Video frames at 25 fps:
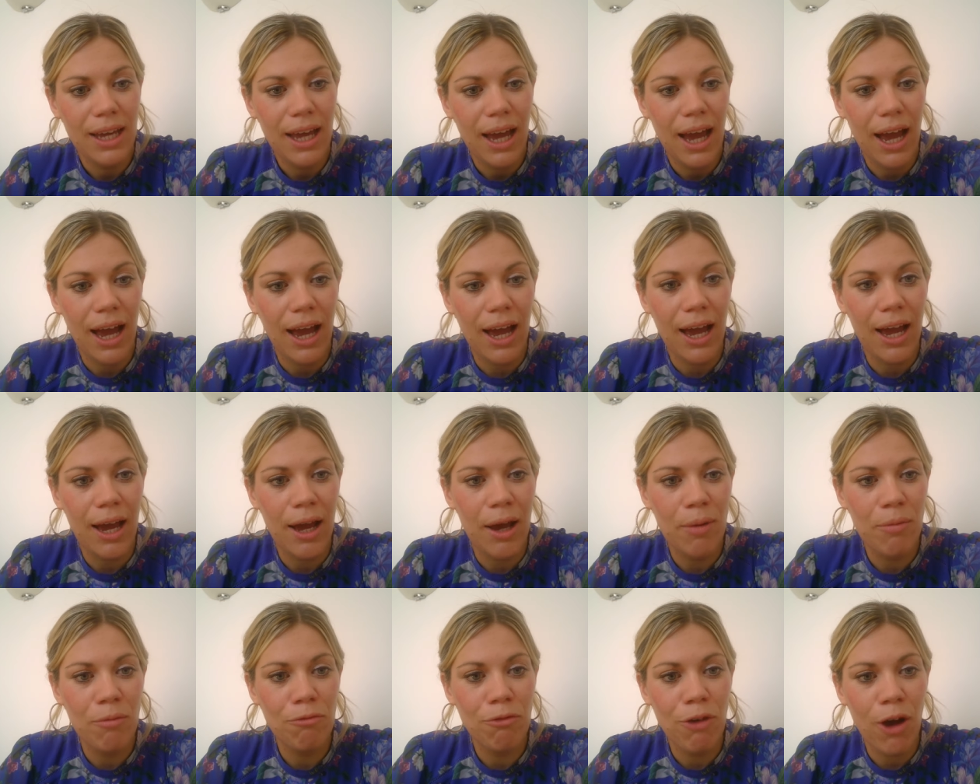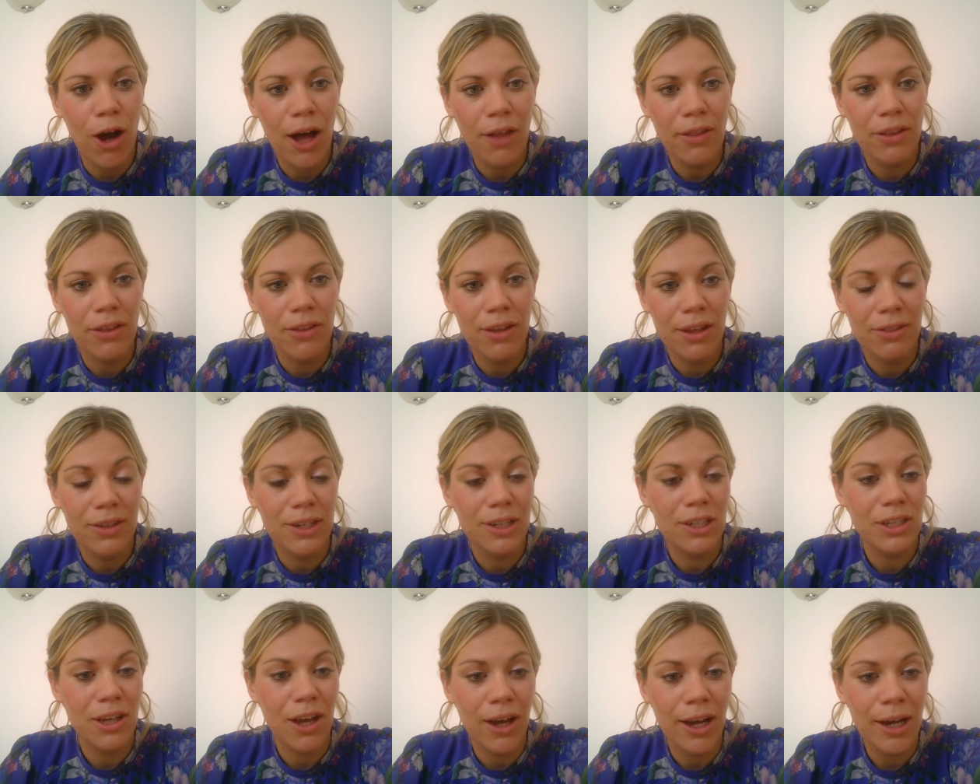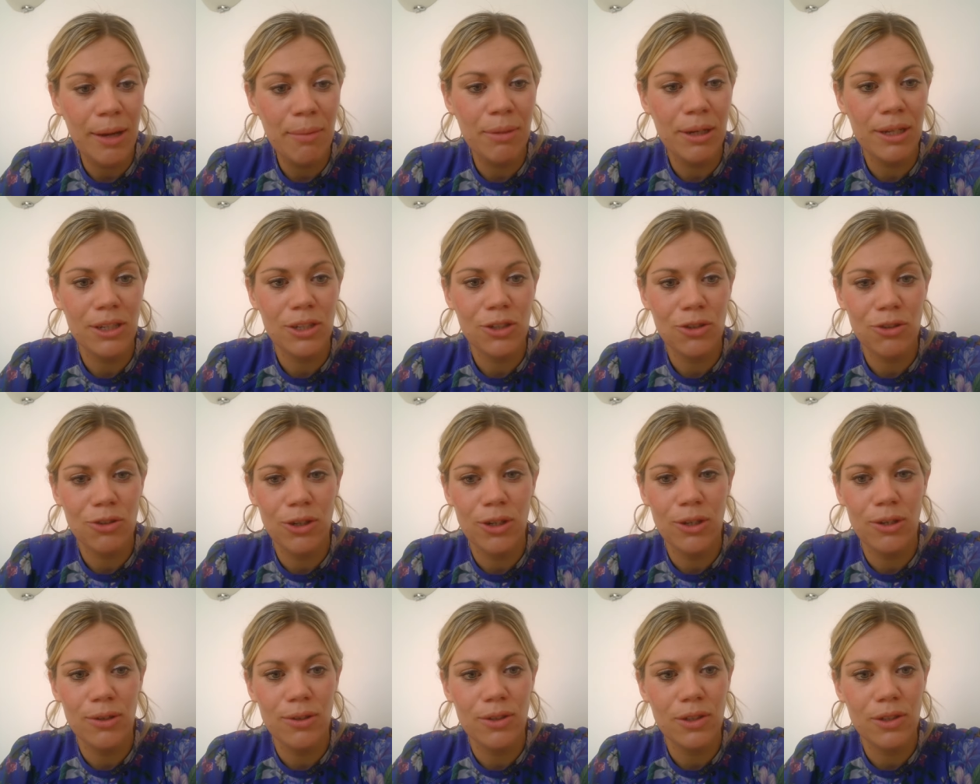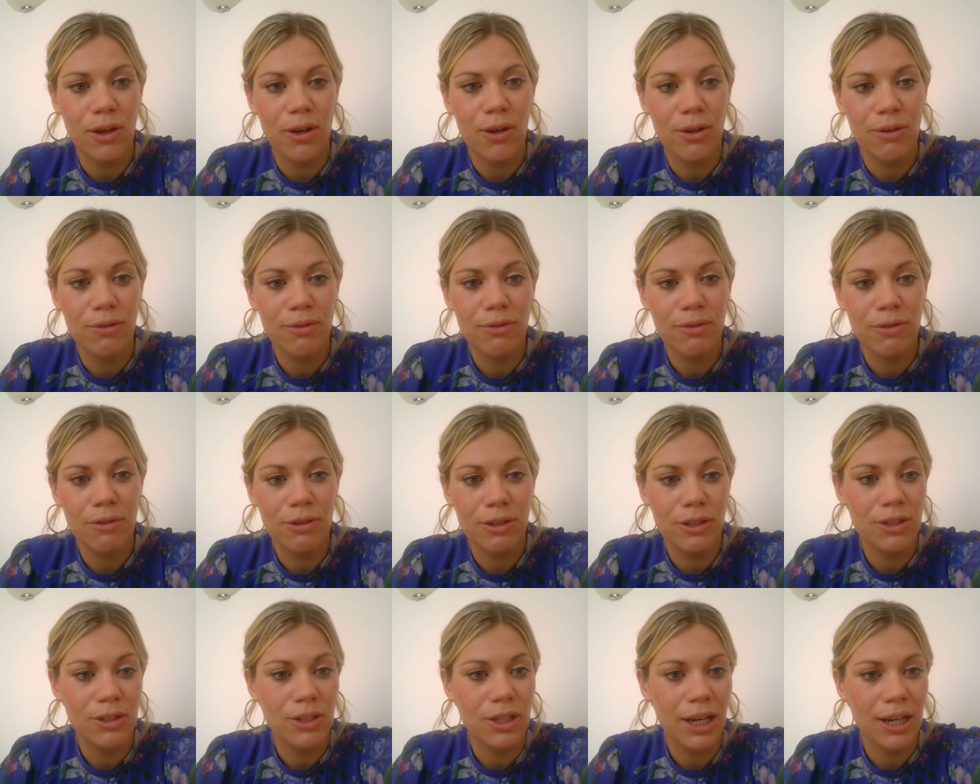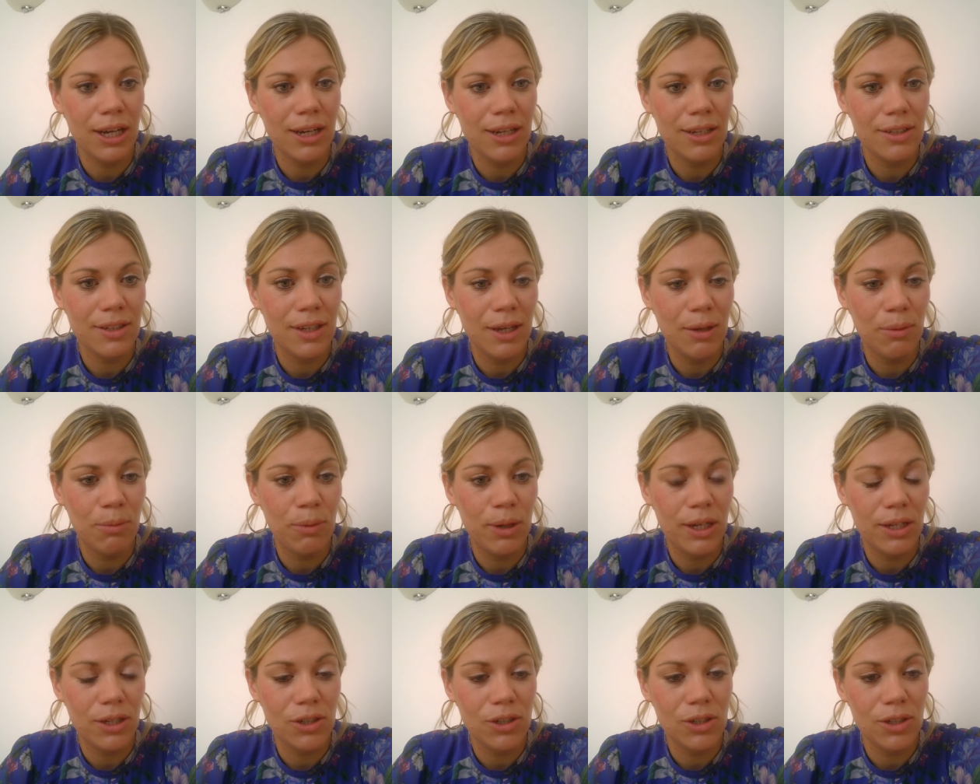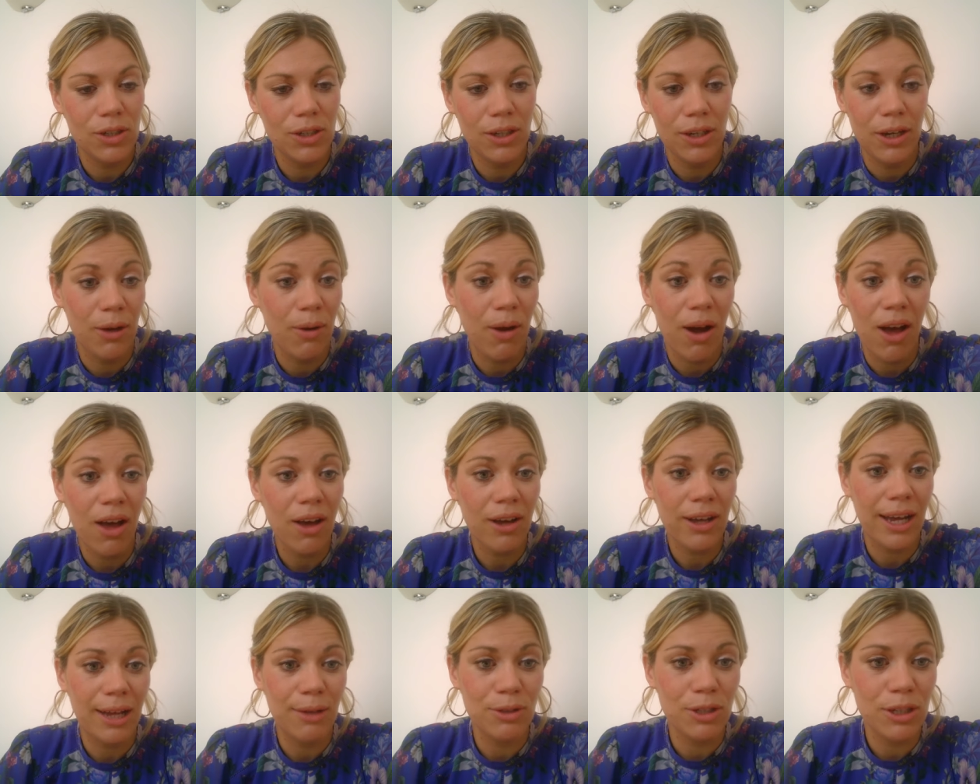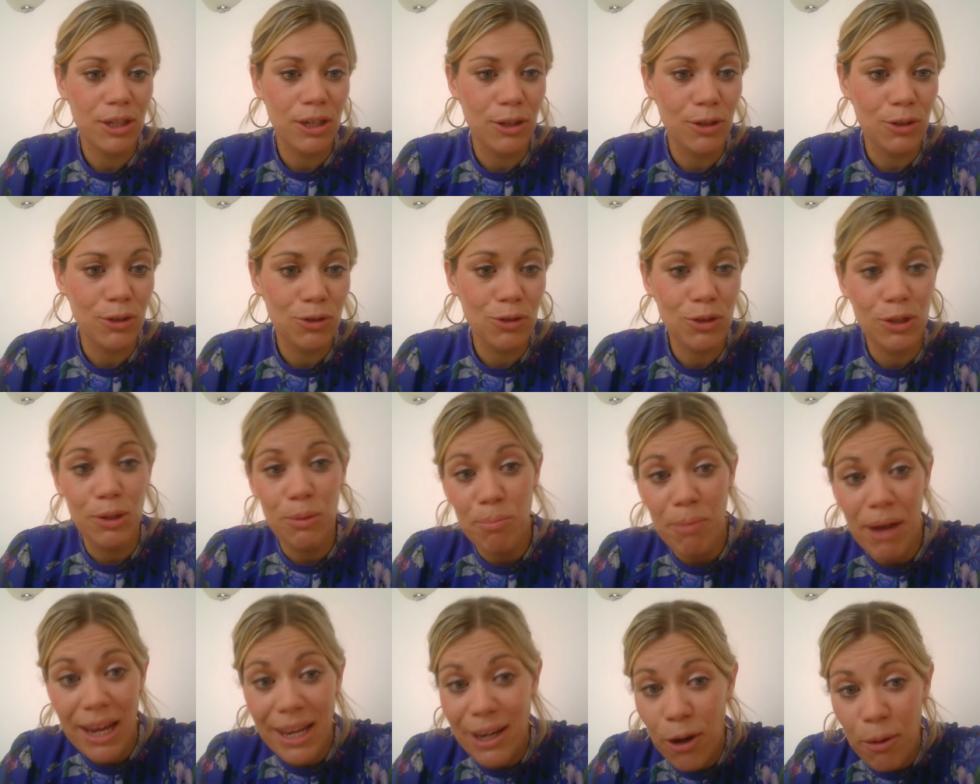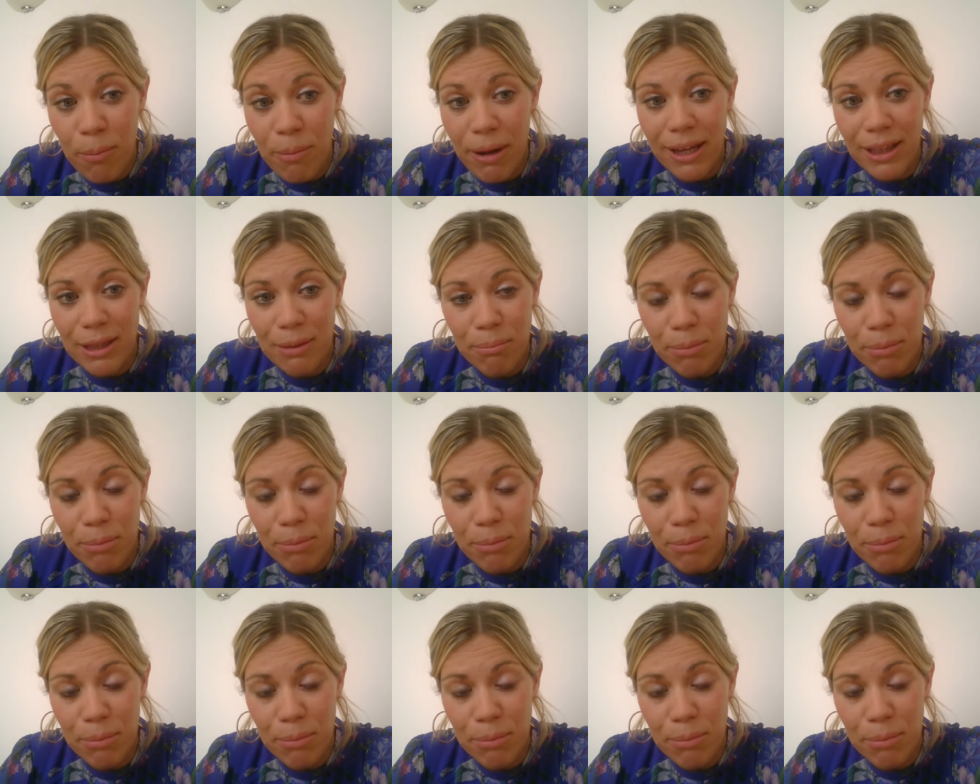Um, rather than the timeless truths of Christianity, which, you know, are countercultural and may not make them